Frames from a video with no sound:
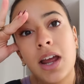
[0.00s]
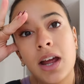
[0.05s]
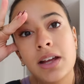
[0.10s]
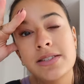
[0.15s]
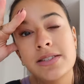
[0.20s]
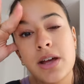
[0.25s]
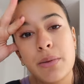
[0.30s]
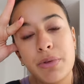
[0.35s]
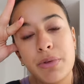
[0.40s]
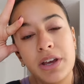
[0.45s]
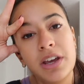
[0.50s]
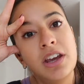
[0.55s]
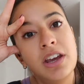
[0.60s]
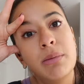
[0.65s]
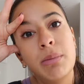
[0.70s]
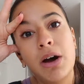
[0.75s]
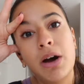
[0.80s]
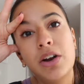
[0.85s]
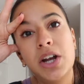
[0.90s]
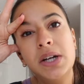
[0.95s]
can't stop thinking
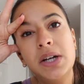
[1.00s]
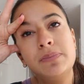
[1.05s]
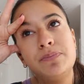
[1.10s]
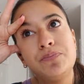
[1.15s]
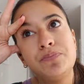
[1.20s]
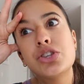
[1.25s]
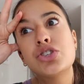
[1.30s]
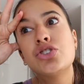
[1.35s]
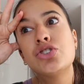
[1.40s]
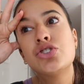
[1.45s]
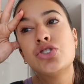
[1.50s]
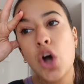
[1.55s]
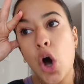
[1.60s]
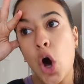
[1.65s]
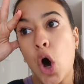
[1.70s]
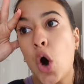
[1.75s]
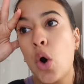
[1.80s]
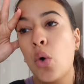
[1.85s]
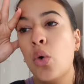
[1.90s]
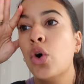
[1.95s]
about it. It's
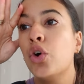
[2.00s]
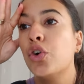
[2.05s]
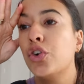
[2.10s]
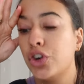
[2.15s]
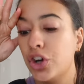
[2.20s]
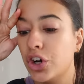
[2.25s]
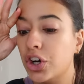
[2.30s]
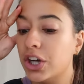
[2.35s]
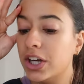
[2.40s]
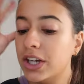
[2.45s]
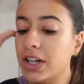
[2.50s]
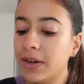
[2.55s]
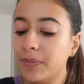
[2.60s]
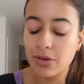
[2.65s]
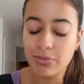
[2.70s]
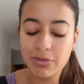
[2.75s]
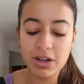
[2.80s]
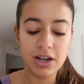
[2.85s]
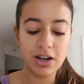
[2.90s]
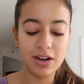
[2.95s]
so good.
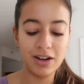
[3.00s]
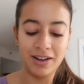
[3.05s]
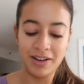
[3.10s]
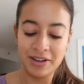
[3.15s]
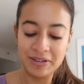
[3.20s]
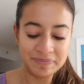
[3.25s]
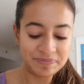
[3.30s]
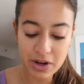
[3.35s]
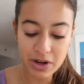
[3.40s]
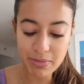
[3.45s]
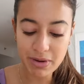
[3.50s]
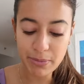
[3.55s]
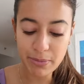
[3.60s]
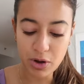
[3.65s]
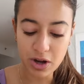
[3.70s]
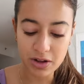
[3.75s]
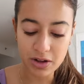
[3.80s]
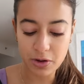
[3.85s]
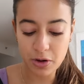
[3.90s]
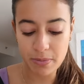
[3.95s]
So I'm gonna read my
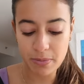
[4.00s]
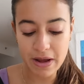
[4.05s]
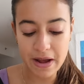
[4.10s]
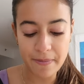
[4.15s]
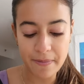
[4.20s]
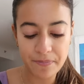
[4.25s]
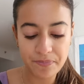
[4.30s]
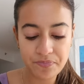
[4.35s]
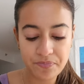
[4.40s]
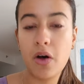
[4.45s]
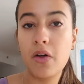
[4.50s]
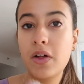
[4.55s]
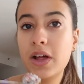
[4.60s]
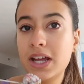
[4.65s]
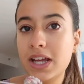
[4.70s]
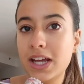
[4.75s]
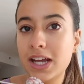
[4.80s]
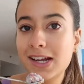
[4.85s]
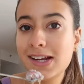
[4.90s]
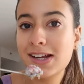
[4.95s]
book a little bit while
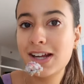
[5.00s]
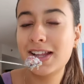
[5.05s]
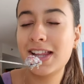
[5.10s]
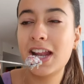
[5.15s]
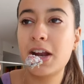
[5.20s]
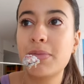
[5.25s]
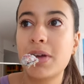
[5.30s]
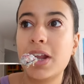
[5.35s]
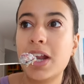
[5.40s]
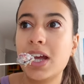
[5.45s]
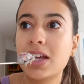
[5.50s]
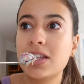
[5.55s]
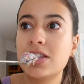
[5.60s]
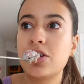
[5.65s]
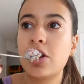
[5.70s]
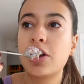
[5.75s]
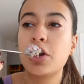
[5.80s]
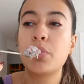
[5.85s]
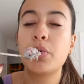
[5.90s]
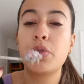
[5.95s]
I eat and then I'm gonna get
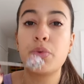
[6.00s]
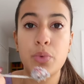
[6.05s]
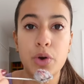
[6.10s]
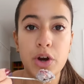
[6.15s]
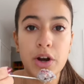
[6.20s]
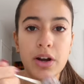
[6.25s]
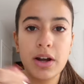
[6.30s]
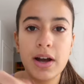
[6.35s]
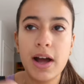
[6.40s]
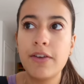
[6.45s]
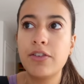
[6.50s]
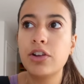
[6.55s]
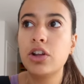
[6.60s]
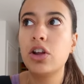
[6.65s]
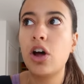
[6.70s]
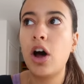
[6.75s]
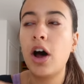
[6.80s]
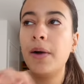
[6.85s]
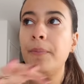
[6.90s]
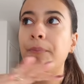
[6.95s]
started with work. I have a
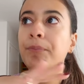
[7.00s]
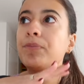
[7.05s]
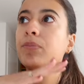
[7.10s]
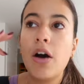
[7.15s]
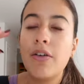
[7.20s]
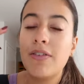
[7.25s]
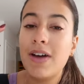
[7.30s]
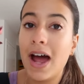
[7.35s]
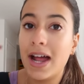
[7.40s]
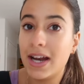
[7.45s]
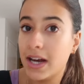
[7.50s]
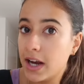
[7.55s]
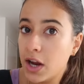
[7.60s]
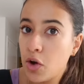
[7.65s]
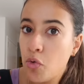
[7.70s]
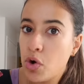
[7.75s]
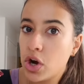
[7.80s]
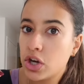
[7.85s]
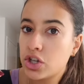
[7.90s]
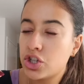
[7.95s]
lot of
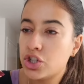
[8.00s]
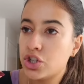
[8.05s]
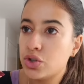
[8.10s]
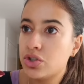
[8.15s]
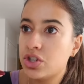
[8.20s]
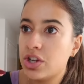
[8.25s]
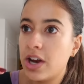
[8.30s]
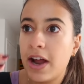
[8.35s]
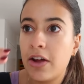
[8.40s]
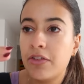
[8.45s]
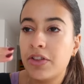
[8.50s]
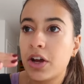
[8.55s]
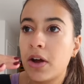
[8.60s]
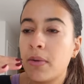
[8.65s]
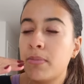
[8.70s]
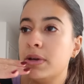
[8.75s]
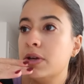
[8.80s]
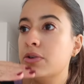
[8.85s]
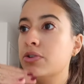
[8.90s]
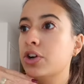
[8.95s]
editing work to do today on the
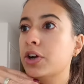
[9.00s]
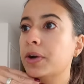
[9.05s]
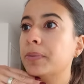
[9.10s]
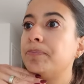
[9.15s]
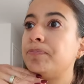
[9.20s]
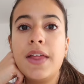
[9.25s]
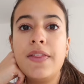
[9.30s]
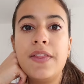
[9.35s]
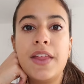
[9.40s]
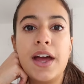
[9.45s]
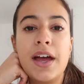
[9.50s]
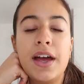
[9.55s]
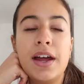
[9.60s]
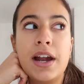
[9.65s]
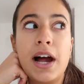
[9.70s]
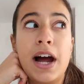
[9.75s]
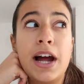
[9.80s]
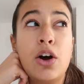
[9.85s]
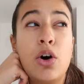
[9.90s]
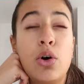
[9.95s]
computer and
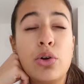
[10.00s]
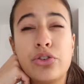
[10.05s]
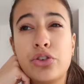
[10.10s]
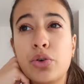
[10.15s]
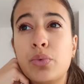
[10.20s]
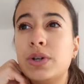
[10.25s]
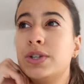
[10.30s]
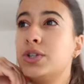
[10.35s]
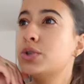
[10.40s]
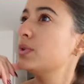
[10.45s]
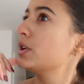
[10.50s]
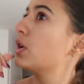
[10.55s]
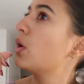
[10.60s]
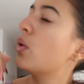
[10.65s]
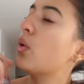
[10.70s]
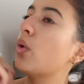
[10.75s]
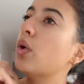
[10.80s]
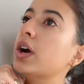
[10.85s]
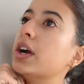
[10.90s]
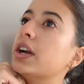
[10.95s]
then I also want to
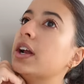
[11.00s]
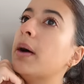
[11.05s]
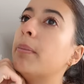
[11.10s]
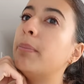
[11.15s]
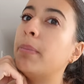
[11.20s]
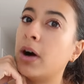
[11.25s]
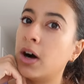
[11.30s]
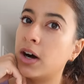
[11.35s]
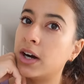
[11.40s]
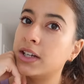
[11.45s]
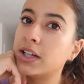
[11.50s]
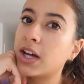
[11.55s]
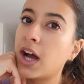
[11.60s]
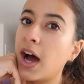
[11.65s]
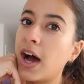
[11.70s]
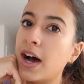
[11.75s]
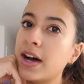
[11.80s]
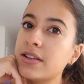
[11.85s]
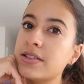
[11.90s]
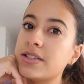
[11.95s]
record a
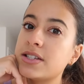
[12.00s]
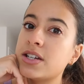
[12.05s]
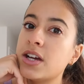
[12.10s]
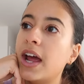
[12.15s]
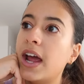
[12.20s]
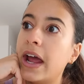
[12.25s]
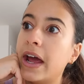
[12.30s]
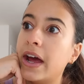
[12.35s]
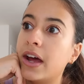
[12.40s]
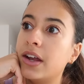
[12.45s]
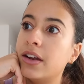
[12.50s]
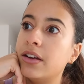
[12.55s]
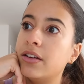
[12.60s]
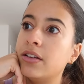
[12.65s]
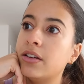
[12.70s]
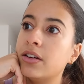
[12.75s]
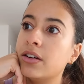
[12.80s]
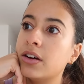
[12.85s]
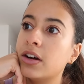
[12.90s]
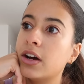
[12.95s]
podcast
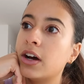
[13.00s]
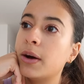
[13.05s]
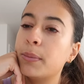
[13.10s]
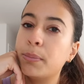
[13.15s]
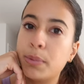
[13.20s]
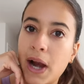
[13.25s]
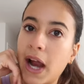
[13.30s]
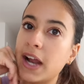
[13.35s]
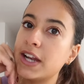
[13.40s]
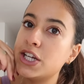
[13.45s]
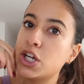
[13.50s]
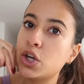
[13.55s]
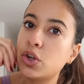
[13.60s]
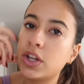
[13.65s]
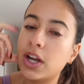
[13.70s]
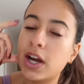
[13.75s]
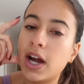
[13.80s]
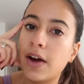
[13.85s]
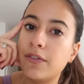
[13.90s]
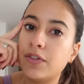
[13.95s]
and a brand deal
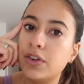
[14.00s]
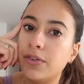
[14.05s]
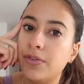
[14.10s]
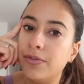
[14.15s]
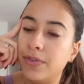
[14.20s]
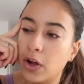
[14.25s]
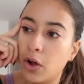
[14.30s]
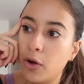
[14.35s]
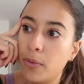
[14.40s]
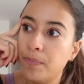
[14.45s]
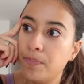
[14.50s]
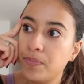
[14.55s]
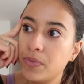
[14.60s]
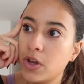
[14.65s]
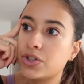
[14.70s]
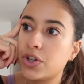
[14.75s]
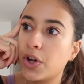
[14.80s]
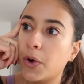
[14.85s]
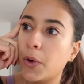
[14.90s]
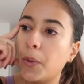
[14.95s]
that I have to film.
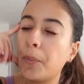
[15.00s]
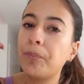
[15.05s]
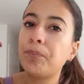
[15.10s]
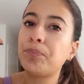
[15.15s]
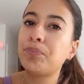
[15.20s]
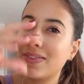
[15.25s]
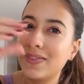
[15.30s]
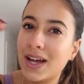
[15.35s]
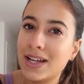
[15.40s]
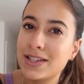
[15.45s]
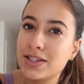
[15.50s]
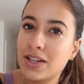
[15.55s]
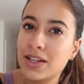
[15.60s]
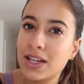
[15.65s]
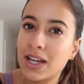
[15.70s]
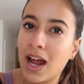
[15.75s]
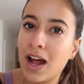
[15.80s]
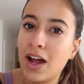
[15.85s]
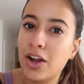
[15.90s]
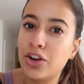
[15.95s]
So that's on
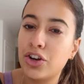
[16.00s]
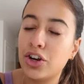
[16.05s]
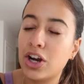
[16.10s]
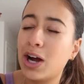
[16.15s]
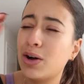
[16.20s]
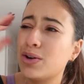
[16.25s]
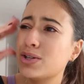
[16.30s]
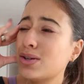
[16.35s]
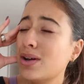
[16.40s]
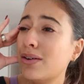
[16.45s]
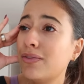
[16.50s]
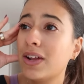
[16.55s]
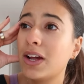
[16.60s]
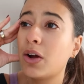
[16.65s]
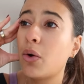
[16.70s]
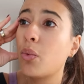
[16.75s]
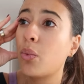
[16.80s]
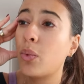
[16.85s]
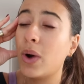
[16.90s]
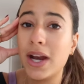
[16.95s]
the calendar. I also have
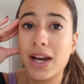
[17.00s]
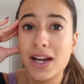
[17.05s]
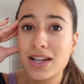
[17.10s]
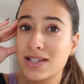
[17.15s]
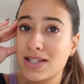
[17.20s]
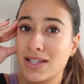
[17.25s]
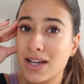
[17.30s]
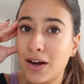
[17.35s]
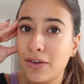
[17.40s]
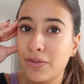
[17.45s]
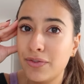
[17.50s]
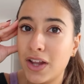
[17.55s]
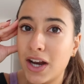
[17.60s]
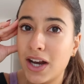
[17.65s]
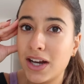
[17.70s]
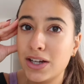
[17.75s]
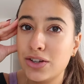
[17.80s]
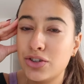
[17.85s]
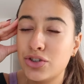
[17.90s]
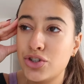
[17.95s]
like wedding stuff that
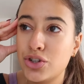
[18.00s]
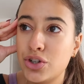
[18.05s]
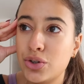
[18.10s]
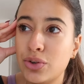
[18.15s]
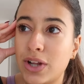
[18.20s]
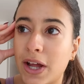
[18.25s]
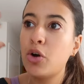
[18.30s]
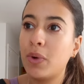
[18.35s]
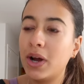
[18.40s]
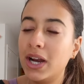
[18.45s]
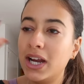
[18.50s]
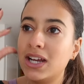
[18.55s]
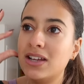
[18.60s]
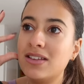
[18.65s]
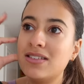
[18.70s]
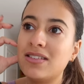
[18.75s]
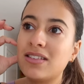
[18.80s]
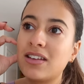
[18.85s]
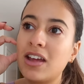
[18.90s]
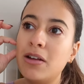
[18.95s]
I need to do. Our wedding
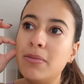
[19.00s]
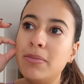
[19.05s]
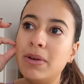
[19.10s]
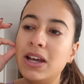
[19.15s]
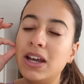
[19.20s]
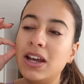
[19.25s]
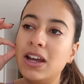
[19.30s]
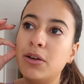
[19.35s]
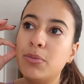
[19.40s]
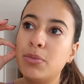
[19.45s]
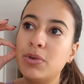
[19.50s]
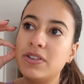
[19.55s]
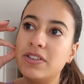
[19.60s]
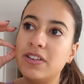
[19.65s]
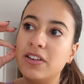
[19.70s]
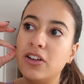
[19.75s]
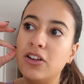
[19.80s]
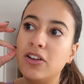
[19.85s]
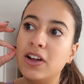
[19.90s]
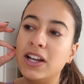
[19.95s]
is gonna be in
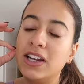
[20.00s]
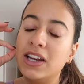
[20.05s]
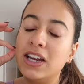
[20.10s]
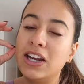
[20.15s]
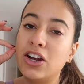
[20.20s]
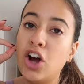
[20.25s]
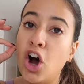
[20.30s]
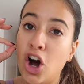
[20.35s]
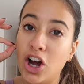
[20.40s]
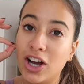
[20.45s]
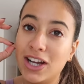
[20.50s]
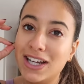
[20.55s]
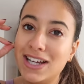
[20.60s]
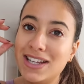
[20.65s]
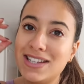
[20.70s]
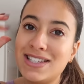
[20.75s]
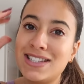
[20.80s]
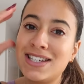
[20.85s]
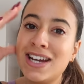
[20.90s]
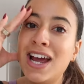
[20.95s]
Brazil and in
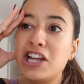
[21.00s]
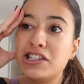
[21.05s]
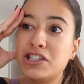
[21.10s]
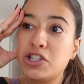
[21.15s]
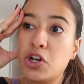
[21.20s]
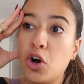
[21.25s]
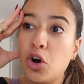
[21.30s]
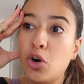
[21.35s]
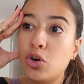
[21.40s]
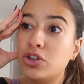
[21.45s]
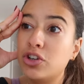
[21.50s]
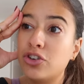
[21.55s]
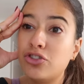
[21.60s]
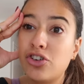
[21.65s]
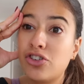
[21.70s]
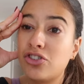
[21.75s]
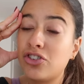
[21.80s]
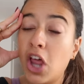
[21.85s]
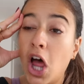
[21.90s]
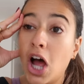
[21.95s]
August. And so there's
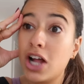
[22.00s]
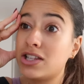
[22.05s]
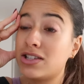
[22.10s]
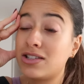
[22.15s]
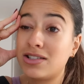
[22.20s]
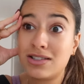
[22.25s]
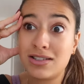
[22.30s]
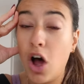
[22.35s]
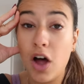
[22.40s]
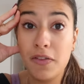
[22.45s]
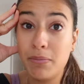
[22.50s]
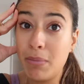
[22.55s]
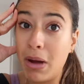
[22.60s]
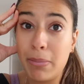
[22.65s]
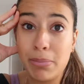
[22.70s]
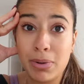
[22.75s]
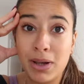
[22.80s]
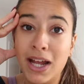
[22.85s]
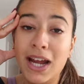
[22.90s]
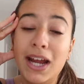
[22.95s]
just lots on my
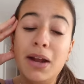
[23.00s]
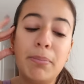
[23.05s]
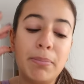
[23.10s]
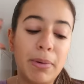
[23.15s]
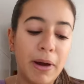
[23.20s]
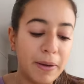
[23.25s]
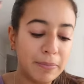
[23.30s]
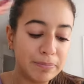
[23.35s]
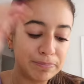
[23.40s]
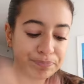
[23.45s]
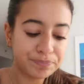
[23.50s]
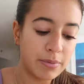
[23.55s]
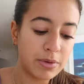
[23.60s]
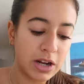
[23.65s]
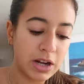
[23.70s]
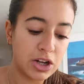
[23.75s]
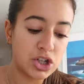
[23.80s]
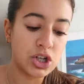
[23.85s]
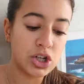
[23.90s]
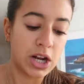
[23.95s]
plate, but I'm
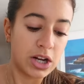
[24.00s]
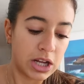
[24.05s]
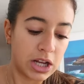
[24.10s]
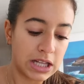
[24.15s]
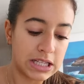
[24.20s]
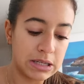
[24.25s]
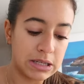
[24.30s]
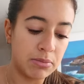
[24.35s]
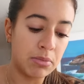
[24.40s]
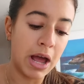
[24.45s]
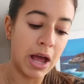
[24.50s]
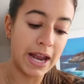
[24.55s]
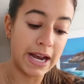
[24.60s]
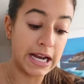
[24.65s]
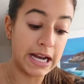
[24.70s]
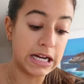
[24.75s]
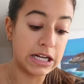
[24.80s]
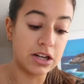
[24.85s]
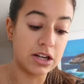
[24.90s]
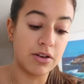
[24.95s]
gonna try to get some
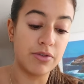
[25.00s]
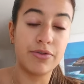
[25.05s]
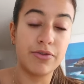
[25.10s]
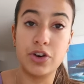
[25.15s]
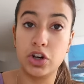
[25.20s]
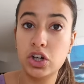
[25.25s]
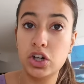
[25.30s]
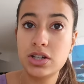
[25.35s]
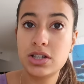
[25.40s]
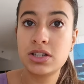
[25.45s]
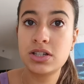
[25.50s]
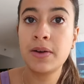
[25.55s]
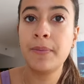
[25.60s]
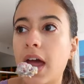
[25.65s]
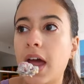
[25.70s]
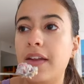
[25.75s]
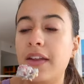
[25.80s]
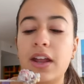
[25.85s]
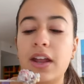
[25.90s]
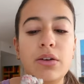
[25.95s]
editing done first
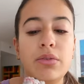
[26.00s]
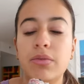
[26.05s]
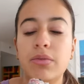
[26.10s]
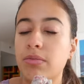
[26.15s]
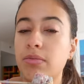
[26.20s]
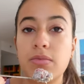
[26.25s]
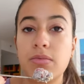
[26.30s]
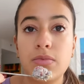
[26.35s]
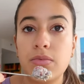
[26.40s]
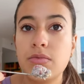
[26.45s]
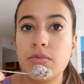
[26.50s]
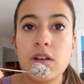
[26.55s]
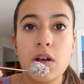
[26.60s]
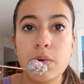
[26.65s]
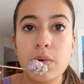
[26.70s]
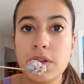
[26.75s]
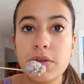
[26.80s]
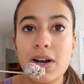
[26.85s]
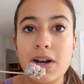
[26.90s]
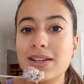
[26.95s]
and then
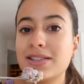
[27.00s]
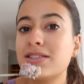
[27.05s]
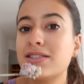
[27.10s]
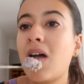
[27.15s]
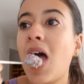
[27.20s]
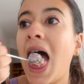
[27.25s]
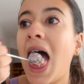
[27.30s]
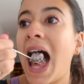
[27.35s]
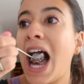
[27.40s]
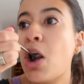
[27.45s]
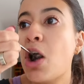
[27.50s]
deal with the rest.